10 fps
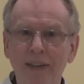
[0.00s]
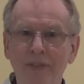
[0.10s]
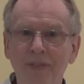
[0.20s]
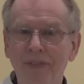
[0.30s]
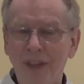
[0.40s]

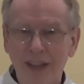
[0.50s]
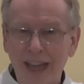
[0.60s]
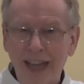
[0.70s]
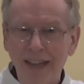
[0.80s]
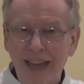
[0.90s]
the
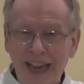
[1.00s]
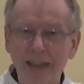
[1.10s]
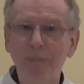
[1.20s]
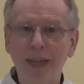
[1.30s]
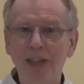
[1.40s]

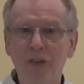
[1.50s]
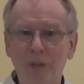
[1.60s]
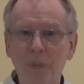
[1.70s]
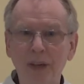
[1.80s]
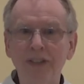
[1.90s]
ambient or the
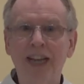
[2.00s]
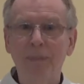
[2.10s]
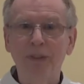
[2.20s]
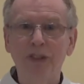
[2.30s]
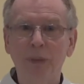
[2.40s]
real
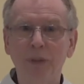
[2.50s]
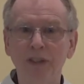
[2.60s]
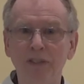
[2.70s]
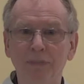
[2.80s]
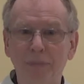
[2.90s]
temperature
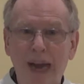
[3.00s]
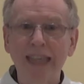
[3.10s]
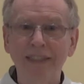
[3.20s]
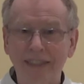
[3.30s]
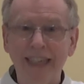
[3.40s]
was
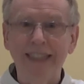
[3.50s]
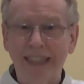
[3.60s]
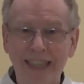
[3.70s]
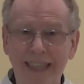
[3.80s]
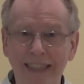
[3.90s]
minus
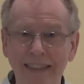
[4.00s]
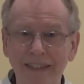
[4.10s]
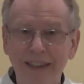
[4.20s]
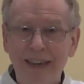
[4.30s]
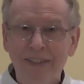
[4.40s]
18
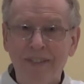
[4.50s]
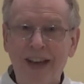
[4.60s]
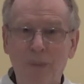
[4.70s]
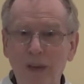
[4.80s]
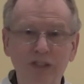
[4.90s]

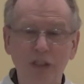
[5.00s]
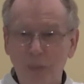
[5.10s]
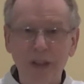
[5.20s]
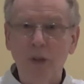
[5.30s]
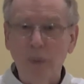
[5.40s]
that wasn't
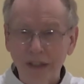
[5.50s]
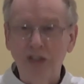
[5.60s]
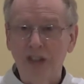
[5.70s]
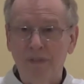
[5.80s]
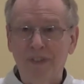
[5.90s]
with the wind
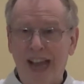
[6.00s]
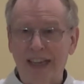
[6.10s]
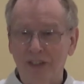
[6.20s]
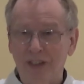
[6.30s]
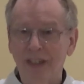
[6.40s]
chill
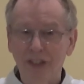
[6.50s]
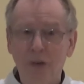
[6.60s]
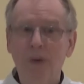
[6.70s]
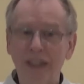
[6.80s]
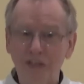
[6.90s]
factor. And you know,
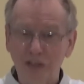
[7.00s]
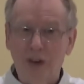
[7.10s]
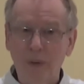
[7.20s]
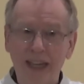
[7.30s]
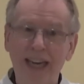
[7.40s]
when it's
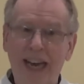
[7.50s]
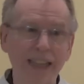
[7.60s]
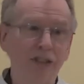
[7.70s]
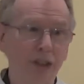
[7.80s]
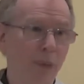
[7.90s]
snowing and
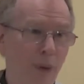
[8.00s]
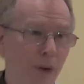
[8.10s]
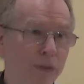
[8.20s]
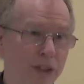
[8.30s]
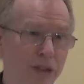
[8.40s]
ice in the
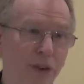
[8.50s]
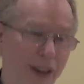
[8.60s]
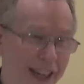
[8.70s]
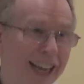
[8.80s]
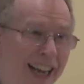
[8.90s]
roads, it's sort
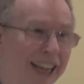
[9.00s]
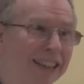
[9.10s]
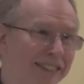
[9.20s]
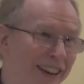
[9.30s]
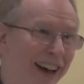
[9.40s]
of like,
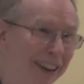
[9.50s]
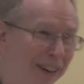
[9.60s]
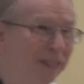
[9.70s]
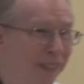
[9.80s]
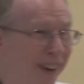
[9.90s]
you say, I don't
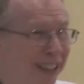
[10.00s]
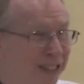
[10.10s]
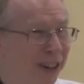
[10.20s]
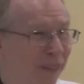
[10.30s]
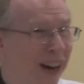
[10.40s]
know if I want to
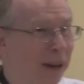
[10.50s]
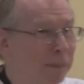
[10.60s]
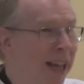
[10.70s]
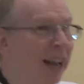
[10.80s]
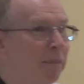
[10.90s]
show
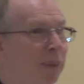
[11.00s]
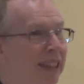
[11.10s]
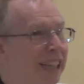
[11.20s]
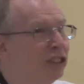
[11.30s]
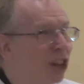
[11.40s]
up. But
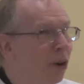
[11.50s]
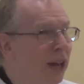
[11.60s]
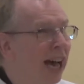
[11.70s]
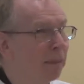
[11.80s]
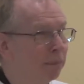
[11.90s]
they showed
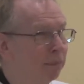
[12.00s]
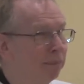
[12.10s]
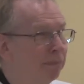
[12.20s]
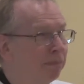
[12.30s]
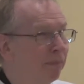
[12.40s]
up.
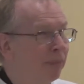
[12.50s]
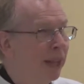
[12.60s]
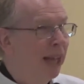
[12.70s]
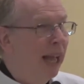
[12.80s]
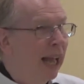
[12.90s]

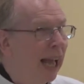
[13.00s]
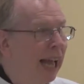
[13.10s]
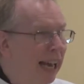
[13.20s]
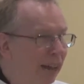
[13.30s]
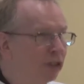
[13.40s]

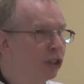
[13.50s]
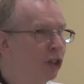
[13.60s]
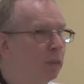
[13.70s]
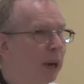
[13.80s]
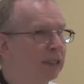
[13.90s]
And after
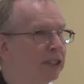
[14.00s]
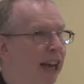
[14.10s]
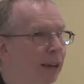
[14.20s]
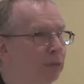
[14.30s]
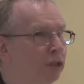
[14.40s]
two months,
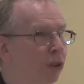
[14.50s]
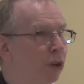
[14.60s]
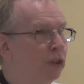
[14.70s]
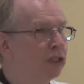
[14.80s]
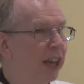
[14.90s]
Cubs
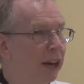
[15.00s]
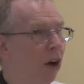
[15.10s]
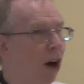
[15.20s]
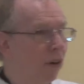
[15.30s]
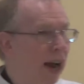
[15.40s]
Food said,
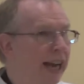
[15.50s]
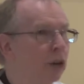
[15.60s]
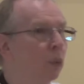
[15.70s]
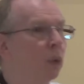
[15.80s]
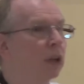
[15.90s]
All
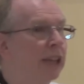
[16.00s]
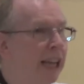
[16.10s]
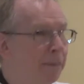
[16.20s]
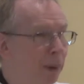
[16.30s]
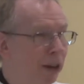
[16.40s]
right, we'll
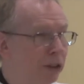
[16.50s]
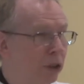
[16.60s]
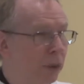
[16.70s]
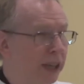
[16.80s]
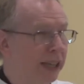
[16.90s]
keep on
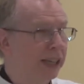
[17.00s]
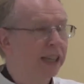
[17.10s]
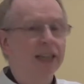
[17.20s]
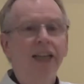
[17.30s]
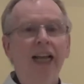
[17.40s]
doing it.
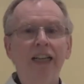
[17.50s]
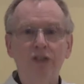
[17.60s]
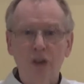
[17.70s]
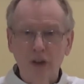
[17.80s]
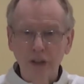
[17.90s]

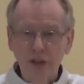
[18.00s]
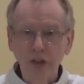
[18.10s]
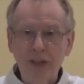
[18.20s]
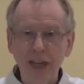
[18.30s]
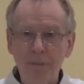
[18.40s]
As long as
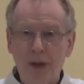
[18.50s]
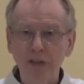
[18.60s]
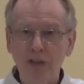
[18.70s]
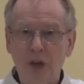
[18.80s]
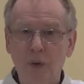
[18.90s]
you keep on
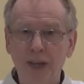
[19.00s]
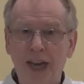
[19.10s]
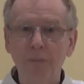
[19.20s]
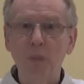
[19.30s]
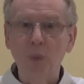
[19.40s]
showing
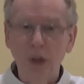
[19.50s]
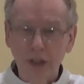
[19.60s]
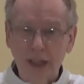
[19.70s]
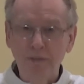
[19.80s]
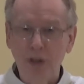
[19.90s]
up, we'll
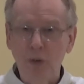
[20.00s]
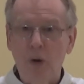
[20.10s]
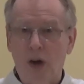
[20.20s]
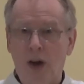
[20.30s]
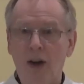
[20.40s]
give
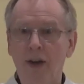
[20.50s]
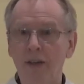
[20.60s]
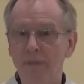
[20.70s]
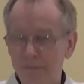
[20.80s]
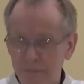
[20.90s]
you
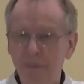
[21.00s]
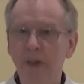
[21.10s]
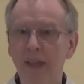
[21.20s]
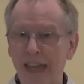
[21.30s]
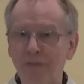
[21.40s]
our
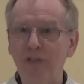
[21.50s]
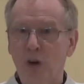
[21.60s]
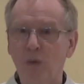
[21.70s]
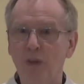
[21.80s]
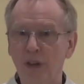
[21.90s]

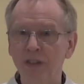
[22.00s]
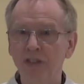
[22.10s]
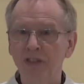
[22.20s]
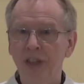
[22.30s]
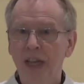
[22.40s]

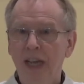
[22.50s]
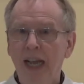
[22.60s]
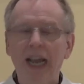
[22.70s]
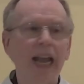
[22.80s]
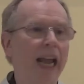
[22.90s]
leftovers
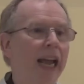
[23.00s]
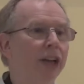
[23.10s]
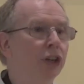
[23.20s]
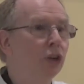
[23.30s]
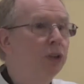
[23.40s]

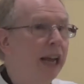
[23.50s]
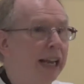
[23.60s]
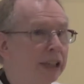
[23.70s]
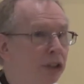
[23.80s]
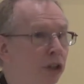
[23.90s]
and you take it to the